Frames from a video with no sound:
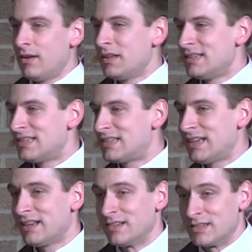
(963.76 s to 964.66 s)

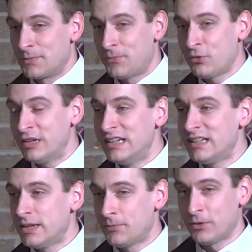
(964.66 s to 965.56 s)
sins
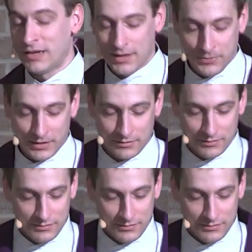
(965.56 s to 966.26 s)
freely forgiven,